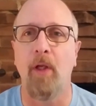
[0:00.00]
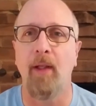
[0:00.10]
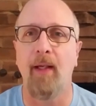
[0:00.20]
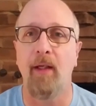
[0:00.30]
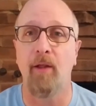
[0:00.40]

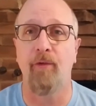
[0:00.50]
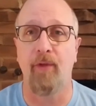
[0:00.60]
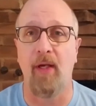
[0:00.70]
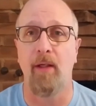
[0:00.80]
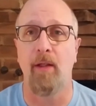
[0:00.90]
that he has
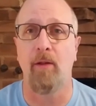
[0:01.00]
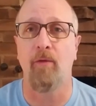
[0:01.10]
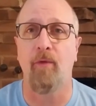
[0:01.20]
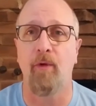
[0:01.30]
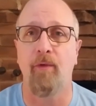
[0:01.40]
signed in his
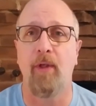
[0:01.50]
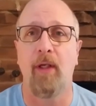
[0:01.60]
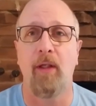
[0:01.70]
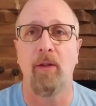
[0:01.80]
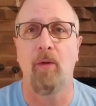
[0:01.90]
first
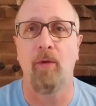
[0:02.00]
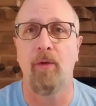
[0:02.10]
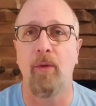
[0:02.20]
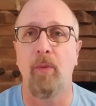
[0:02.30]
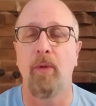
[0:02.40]
day or
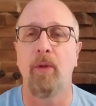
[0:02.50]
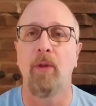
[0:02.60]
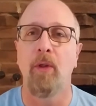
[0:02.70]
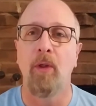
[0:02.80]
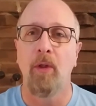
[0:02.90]
two.
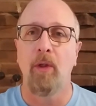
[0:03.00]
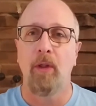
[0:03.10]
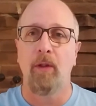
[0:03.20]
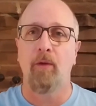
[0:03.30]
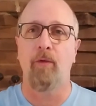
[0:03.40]

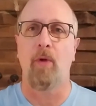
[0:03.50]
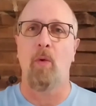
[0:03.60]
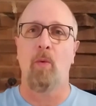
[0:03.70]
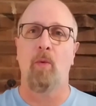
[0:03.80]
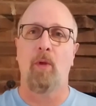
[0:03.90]

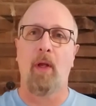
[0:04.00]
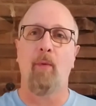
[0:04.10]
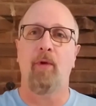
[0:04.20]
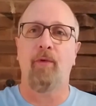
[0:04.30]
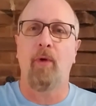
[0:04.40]
So I
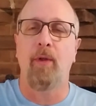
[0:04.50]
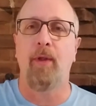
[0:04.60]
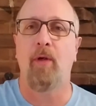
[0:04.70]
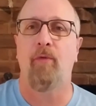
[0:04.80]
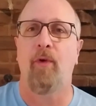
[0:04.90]
want to start
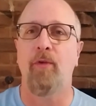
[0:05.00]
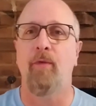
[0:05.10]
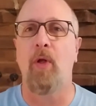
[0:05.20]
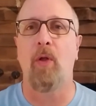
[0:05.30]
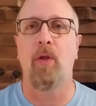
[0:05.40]
there. First
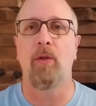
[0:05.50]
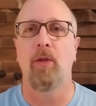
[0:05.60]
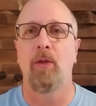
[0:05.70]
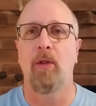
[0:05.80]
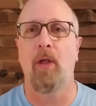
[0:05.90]
of all,
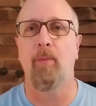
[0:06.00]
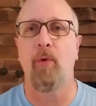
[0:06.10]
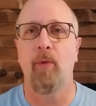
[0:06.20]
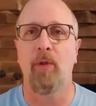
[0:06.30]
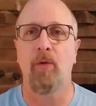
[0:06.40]
I'm
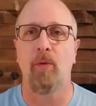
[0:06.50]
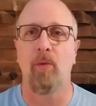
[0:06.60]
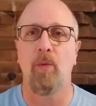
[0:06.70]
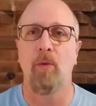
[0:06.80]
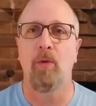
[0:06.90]
going
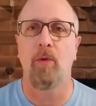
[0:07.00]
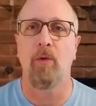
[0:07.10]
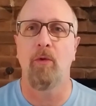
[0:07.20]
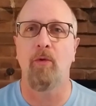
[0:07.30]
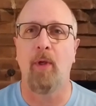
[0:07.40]
to
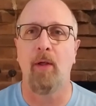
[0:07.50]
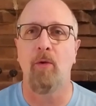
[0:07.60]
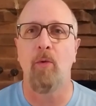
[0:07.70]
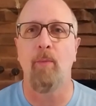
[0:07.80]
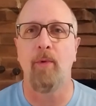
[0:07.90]
try
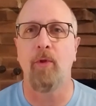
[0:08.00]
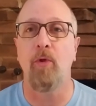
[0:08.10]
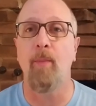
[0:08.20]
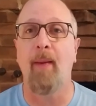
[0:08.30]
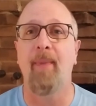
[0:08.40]
to
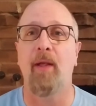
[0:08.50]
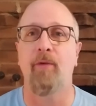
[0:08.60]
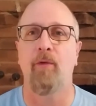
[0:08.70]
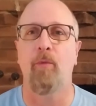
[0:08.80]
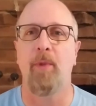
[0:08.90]
do my
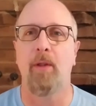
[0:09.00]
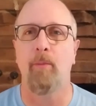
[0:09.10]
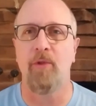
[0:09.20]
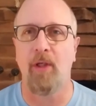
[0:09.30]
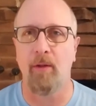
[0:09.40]
best to speak
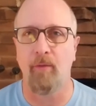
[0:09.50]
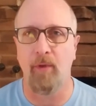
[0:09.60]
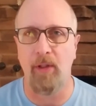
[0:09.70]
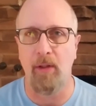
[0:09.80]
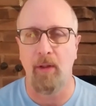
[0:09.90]

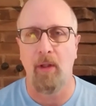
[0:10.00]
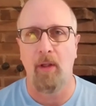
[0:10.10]
objectively